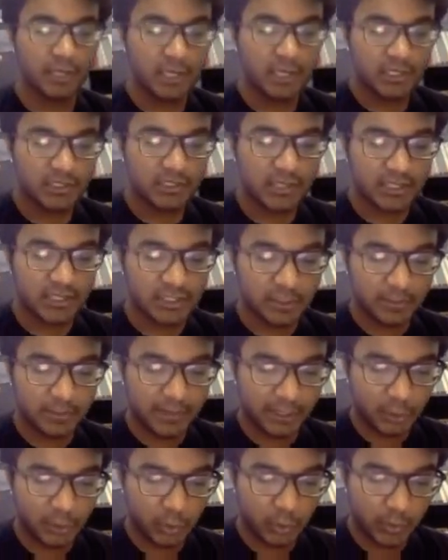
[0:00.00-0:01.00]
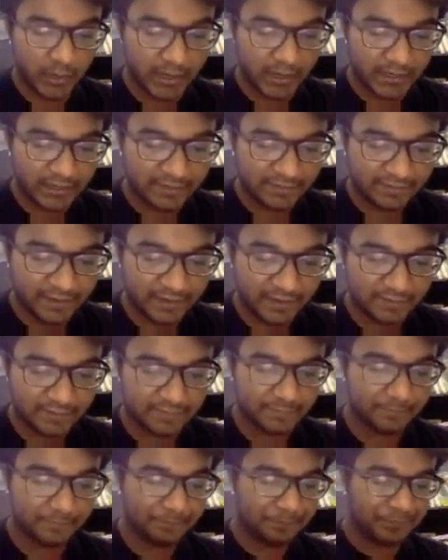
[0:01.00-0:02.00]
So that's going to be 285.
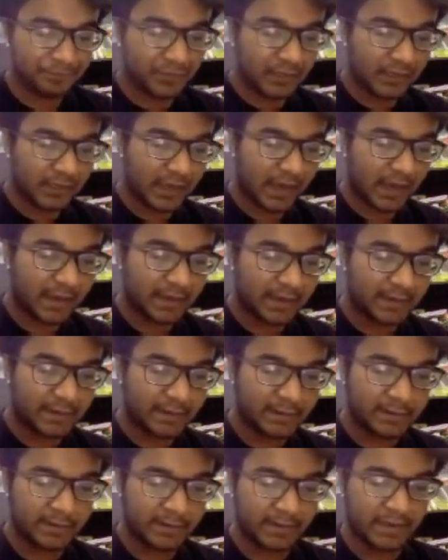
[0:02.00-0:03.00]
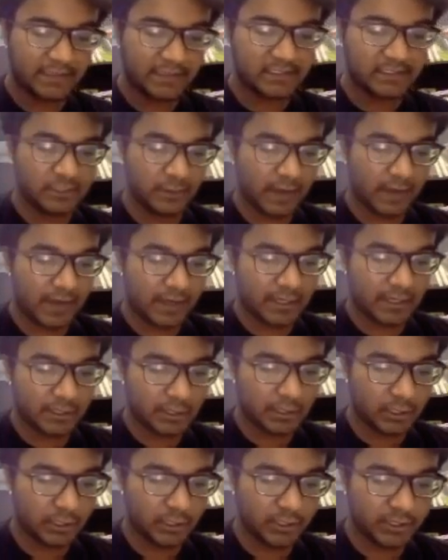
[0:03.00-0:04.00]
And let's at
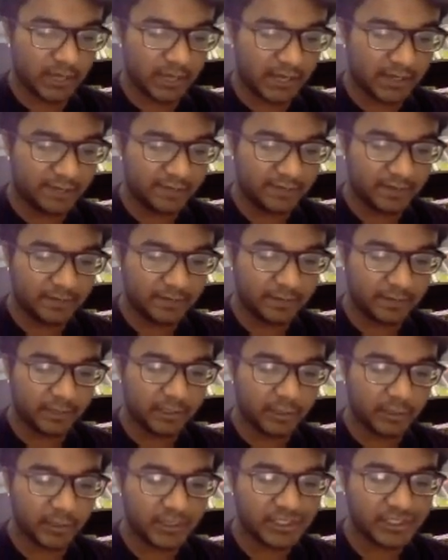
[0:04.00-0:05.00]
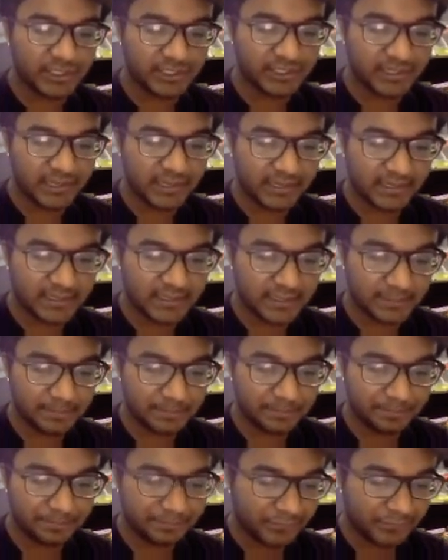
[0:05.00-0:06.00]
relatively bigger questions, like
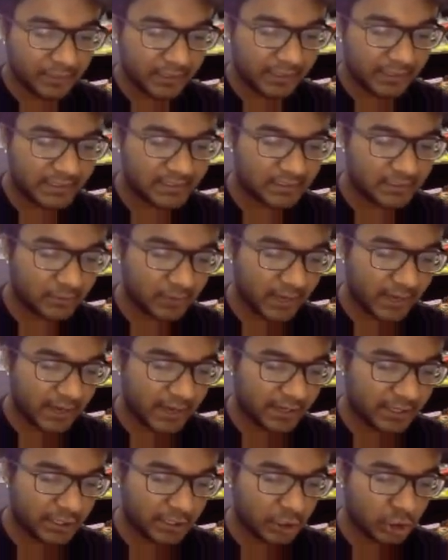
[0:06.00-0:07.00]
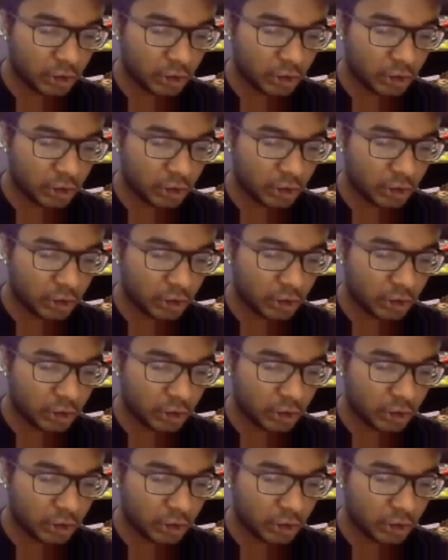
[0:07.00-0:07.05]
let's look at